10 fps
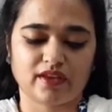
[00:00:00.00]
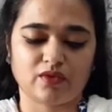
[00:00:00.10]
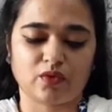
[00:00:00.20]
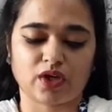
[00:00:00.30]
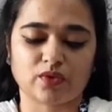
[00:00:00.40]

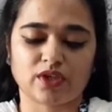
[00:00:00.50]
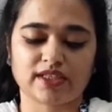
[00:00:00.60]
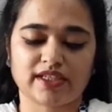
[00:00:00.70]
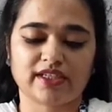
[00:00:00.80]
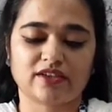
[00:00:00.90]
What was
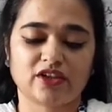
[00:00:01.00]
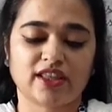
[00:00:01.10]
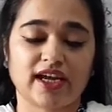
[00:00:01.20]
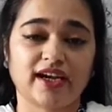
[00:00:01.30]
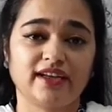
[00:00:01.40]
written on
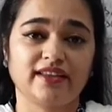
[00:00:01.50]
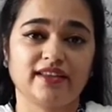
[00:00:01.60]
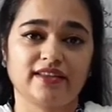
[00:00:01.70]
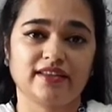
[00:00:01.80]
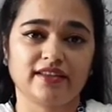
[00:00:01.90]
that?
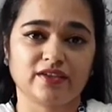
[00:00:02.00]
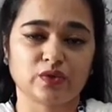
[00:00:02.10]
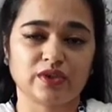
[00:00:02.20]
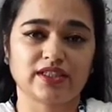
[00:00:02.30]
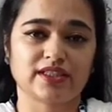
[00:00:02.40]
The
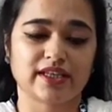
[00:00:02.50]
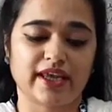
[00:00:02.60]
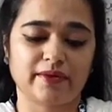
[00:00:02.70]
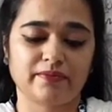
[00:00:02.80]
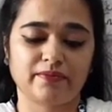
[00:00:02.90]
ruler's
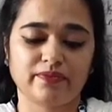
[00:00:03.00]
name,